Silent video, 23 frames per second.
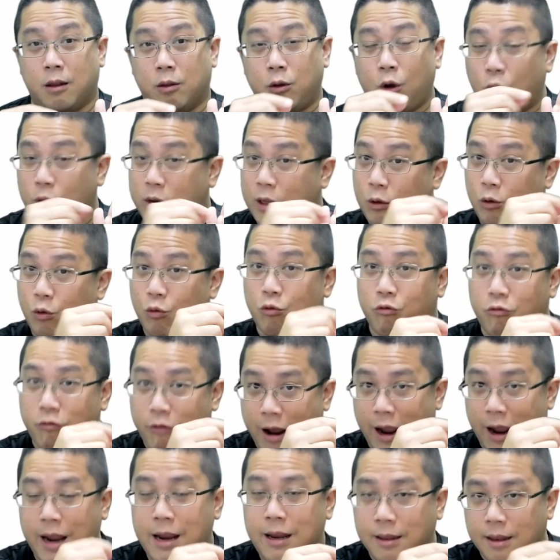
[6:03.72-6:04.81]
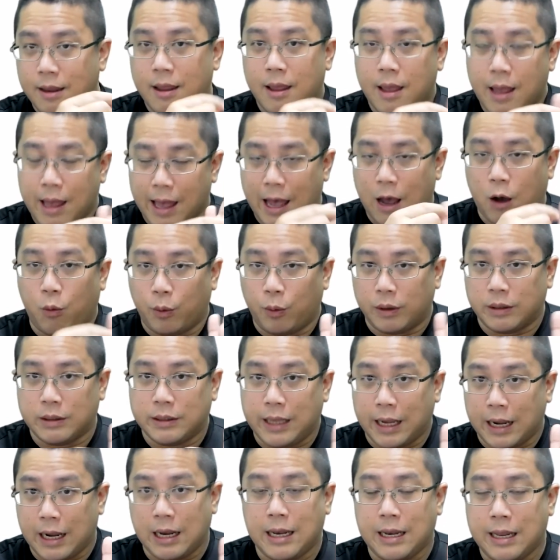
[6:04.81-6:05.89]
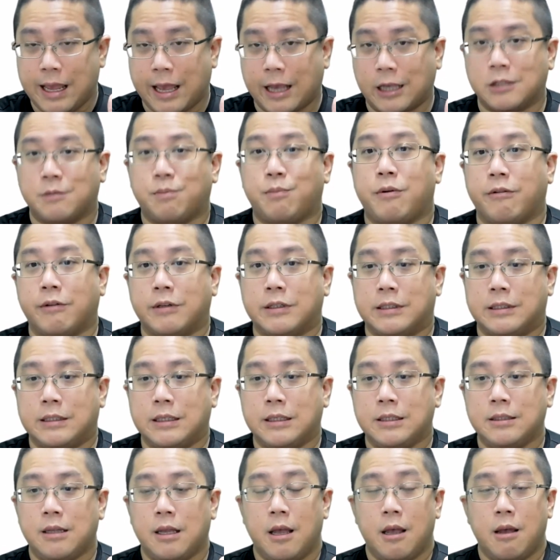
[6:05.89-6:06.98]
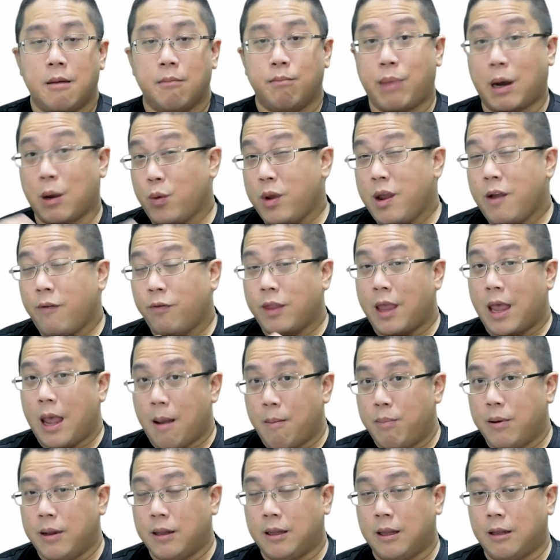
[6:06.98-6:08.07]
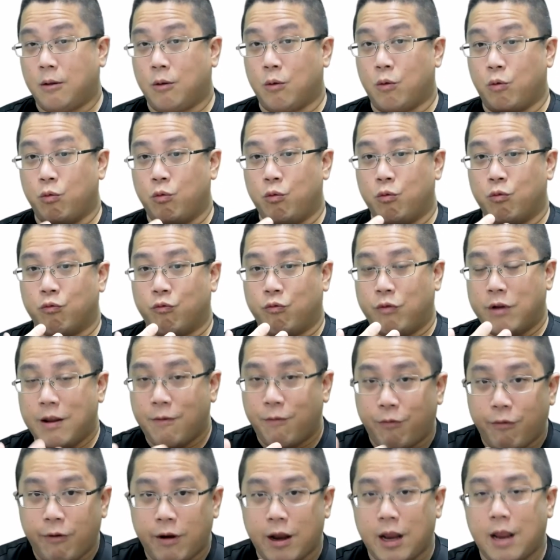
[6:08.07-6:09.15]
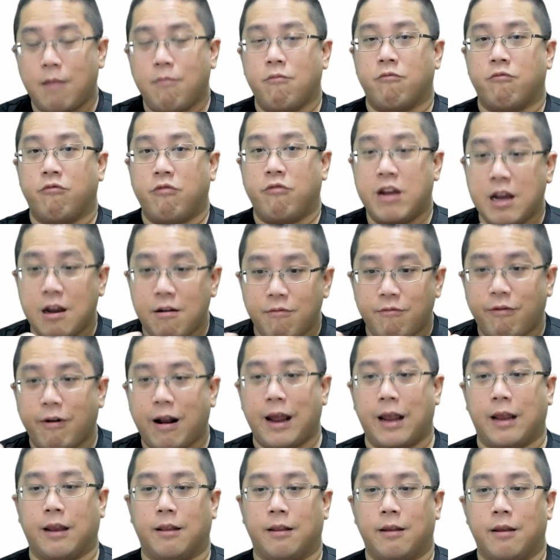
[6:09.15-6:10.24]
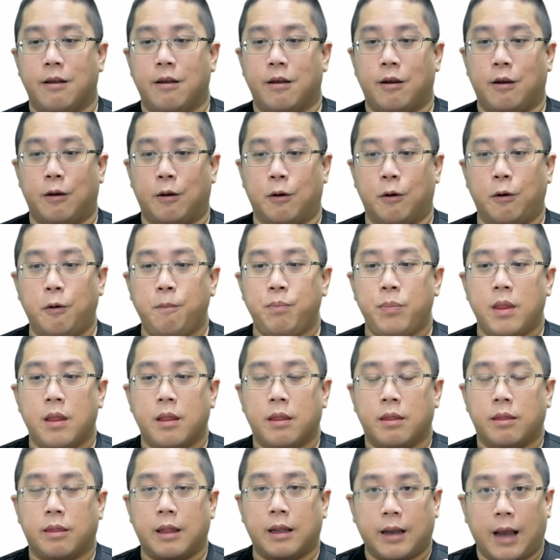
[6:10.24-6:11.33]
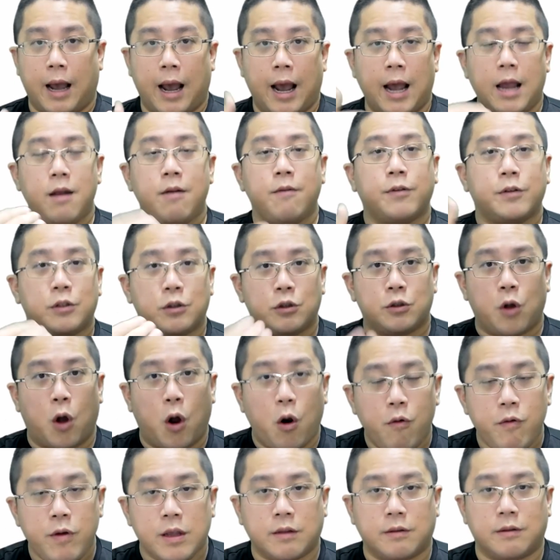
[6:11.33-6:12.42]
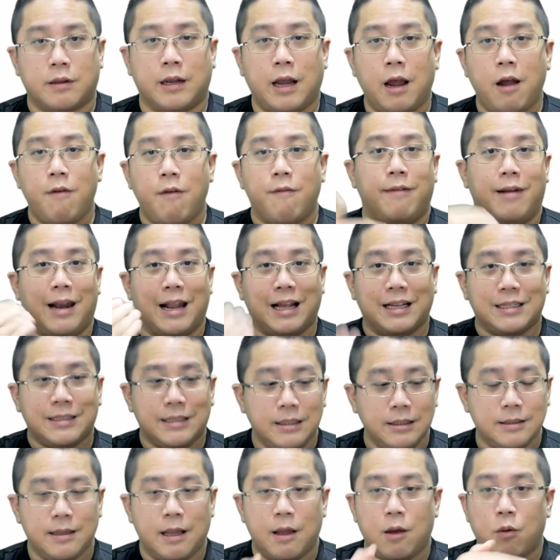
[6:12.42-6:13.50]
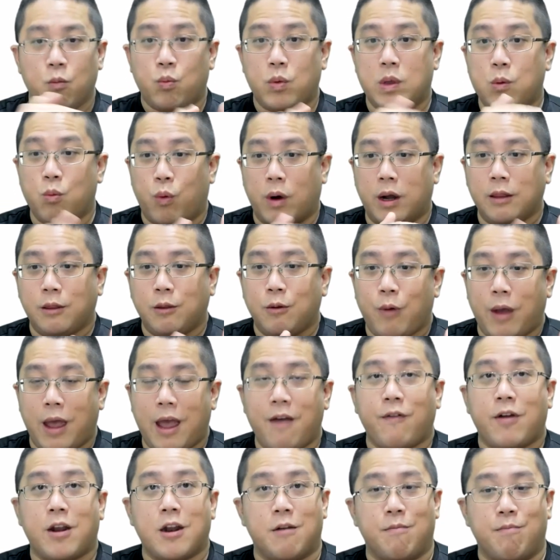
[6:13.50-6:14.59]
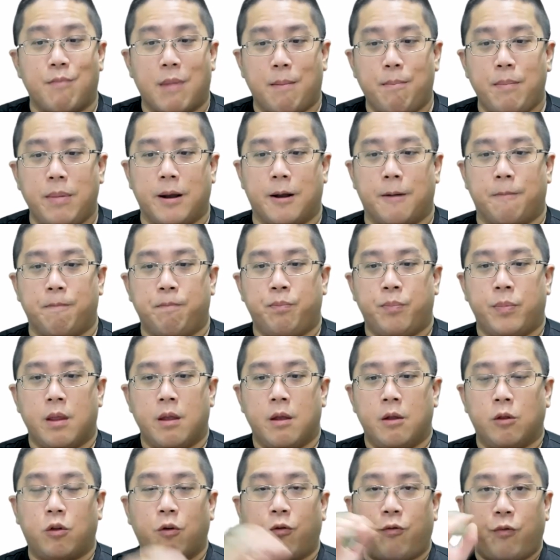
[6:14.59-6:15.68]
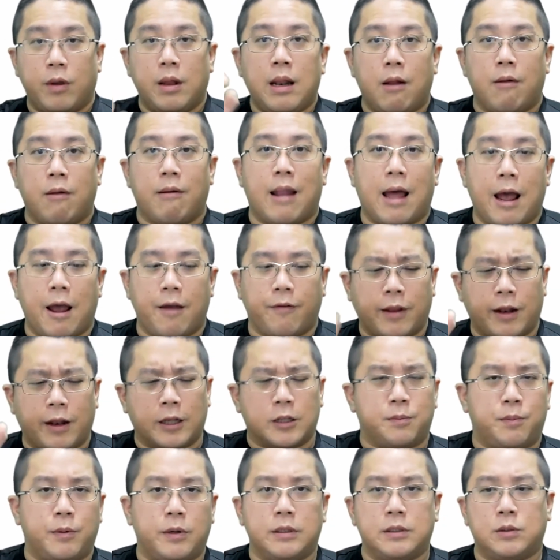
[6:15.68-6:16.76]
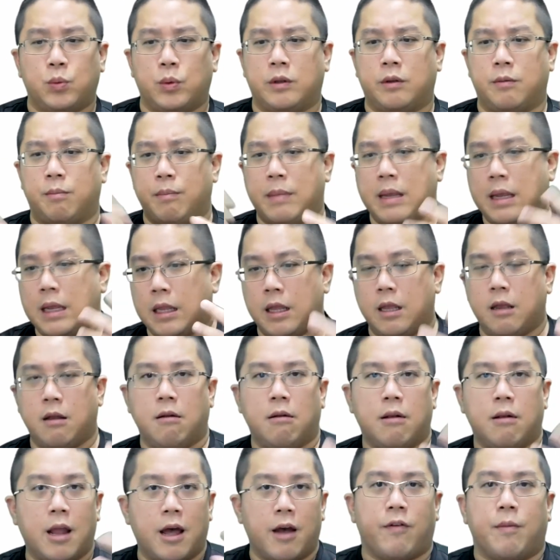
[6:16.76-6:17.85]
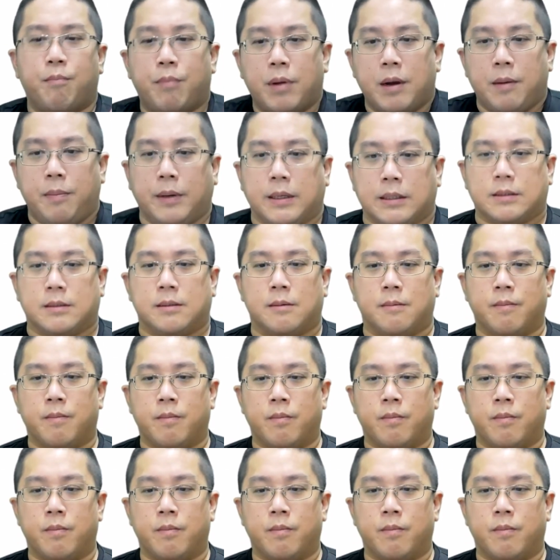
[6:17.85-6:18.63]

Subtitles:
not only to write our daily experiences, but we have the ability to reframe, rewrite, the kind of stories, the kind of lessons we want to have and remember to fill our lives and experience with meaning, love, and purpose.